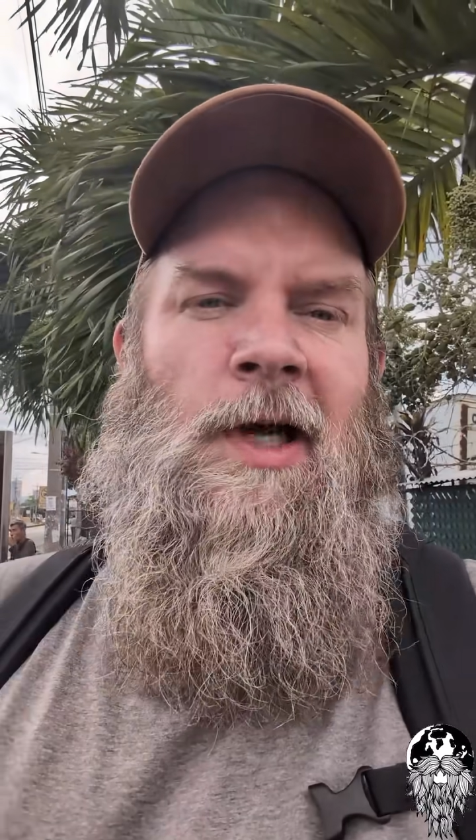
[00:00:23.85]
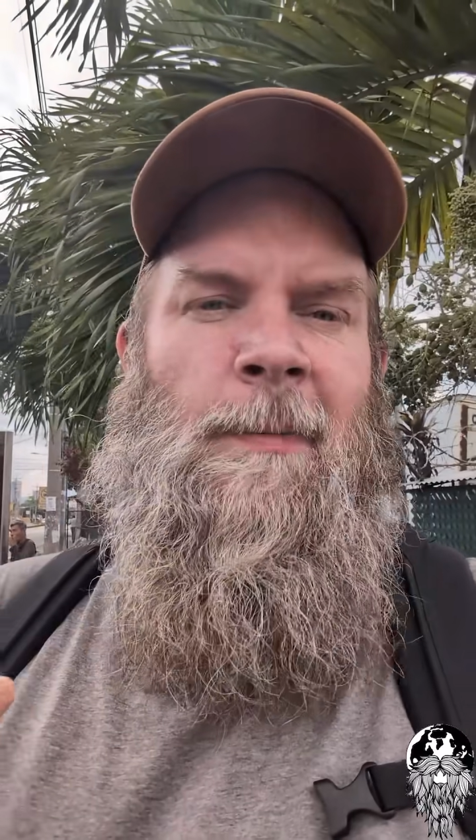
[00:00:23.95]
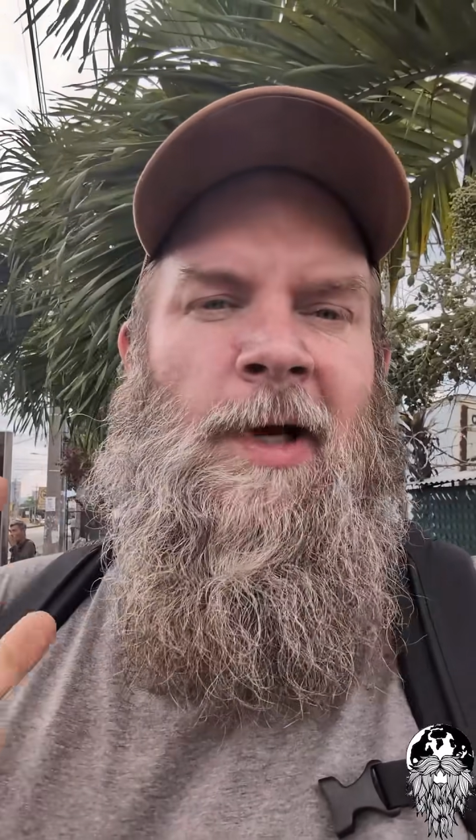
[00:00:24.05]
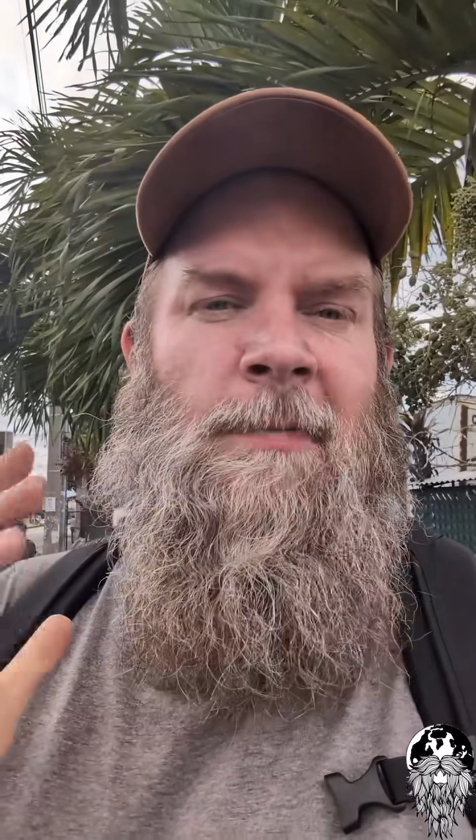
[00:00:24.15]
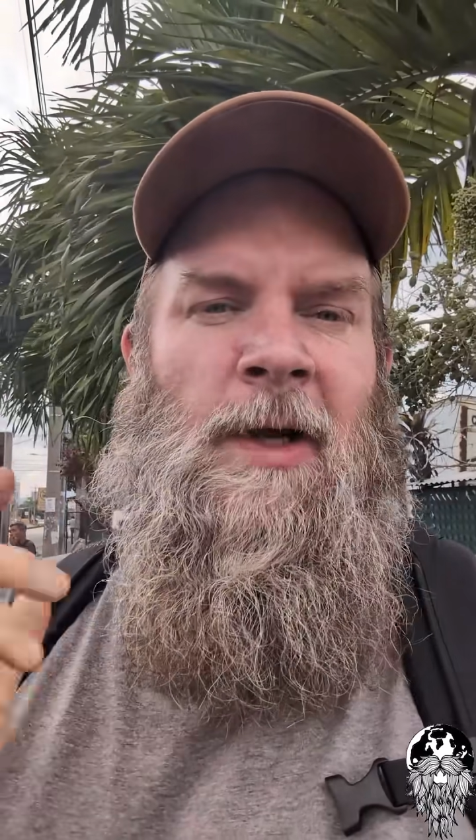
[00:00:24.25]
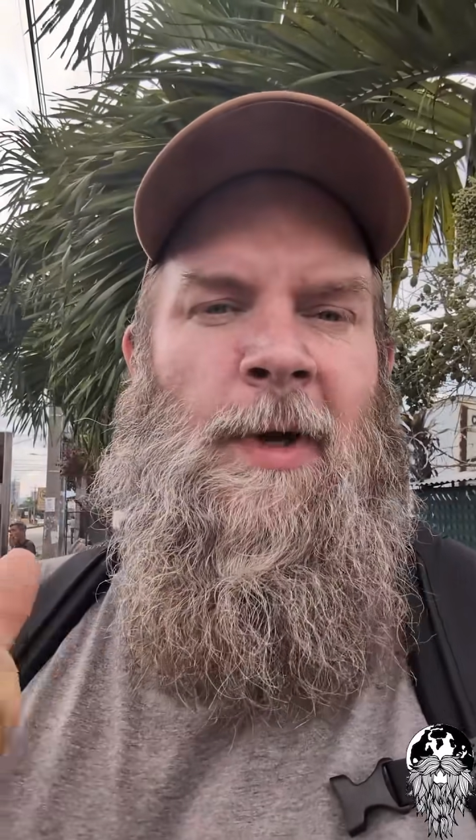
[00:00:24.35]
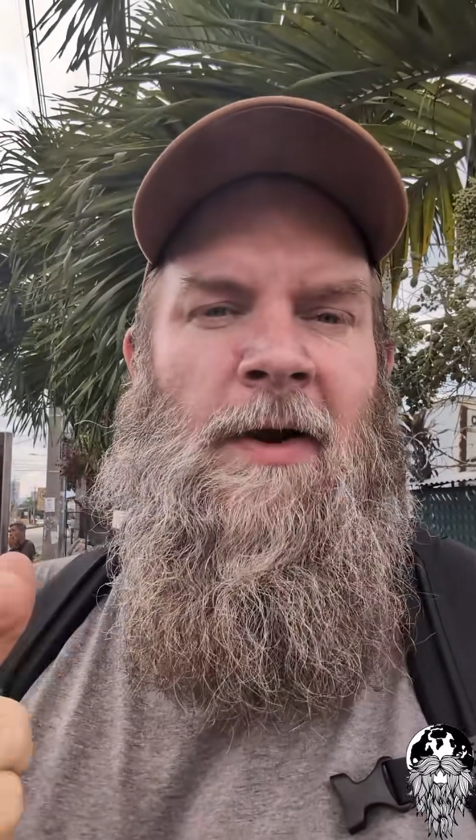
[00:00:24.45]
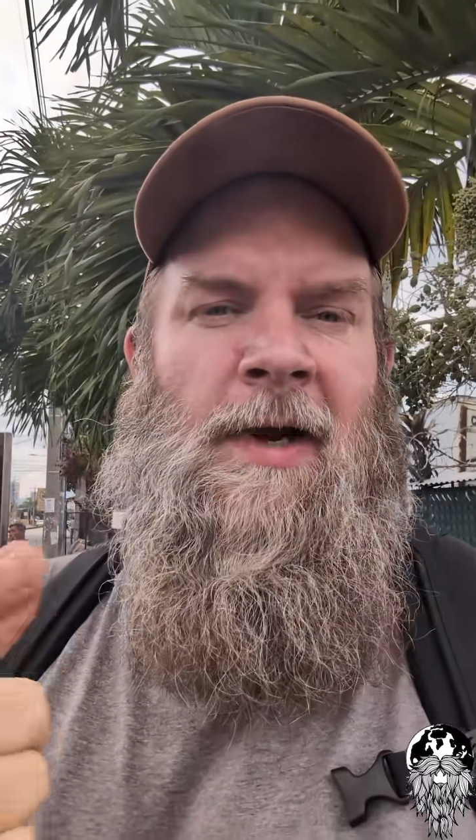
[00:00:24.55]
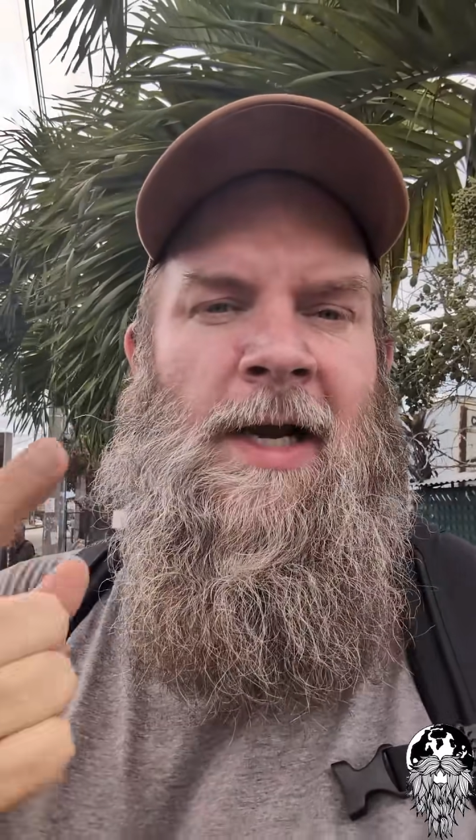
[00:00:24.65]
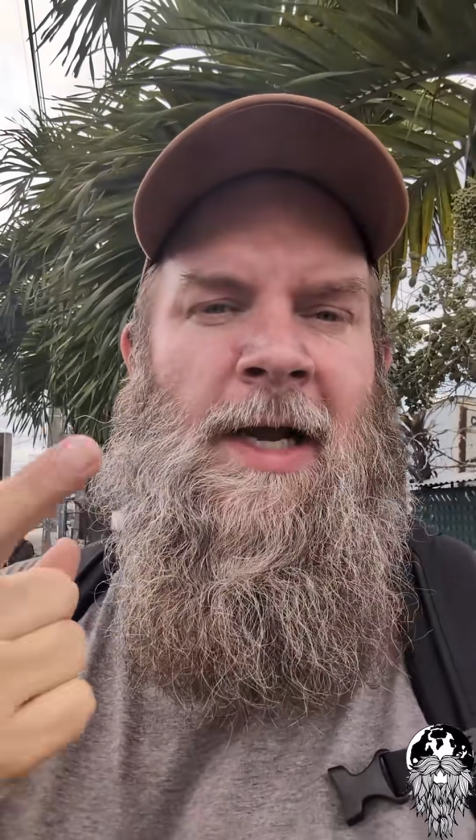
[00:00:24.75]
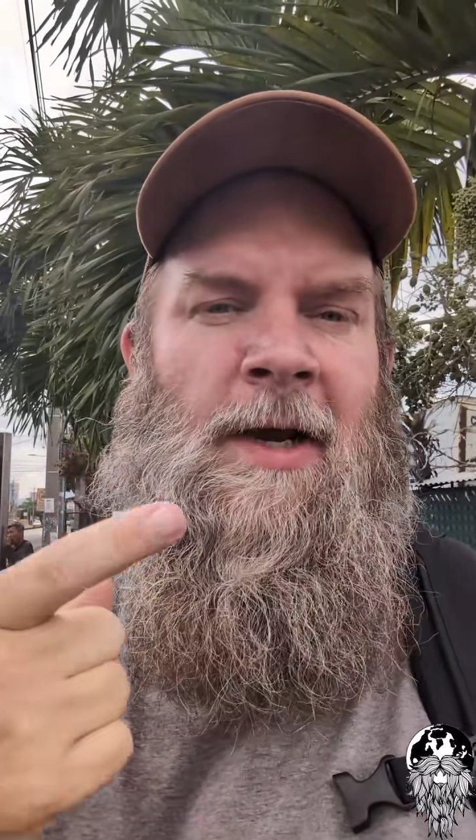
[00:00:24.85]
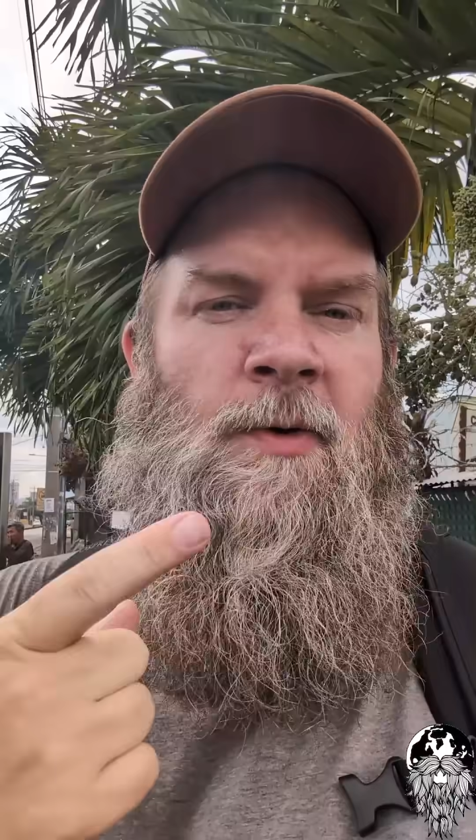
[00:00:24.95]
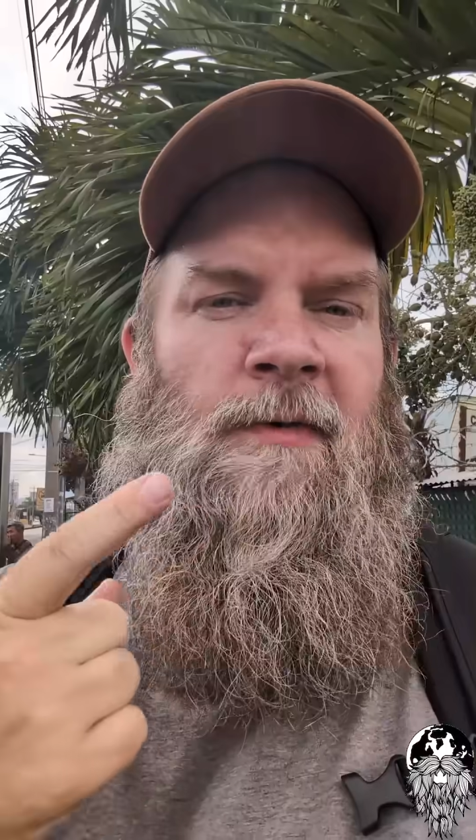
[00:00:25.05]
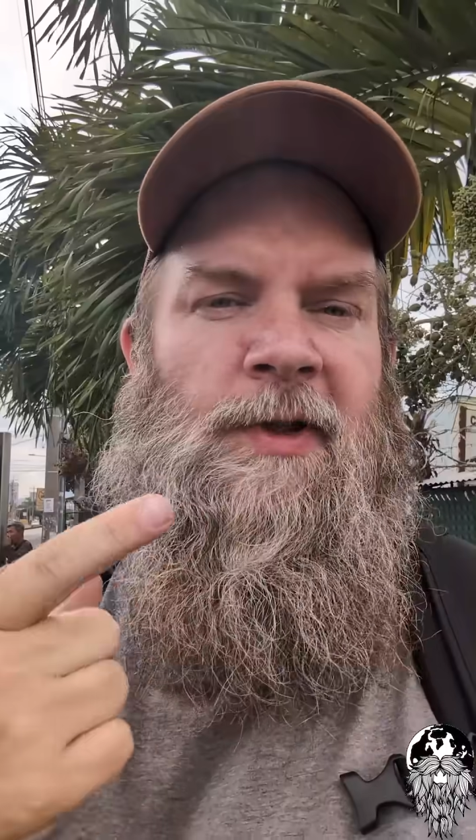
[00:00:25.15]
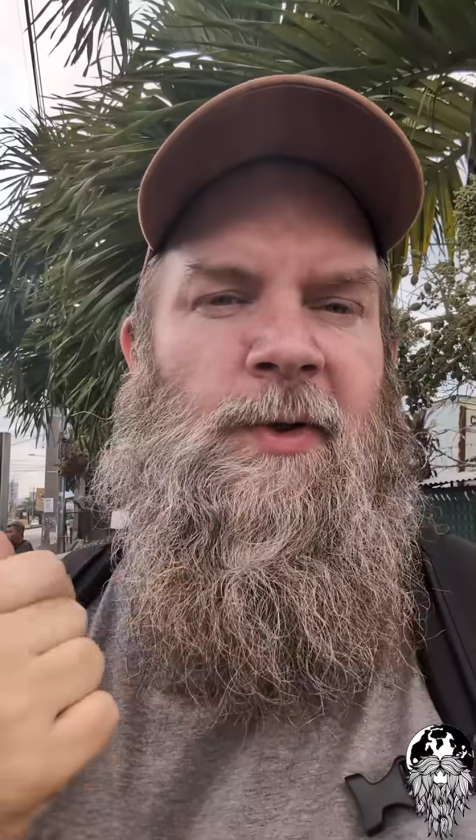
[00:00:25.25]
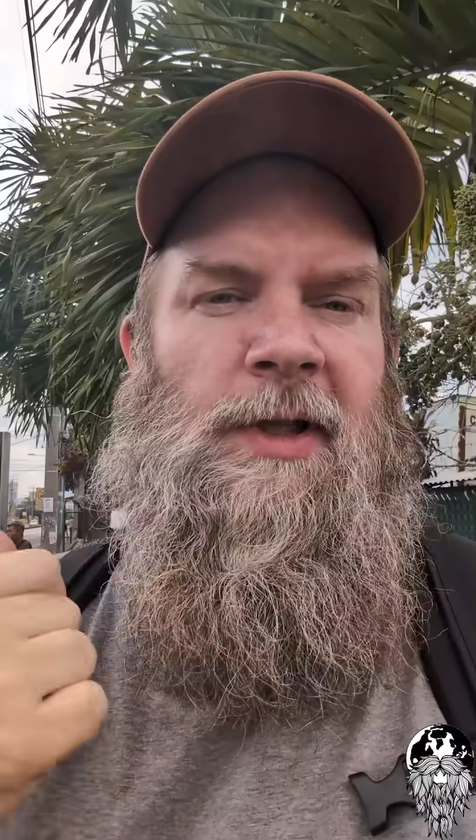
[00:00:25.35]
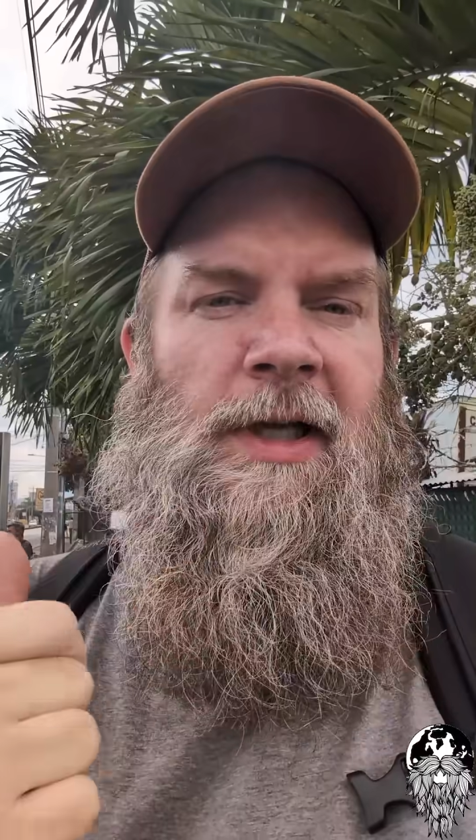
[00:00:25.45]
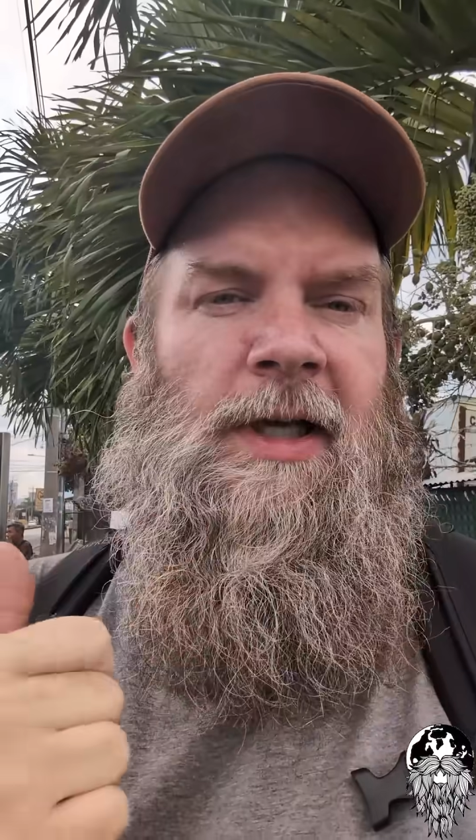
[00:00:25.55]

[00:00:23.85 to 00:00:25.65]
I'm on my way right now over to the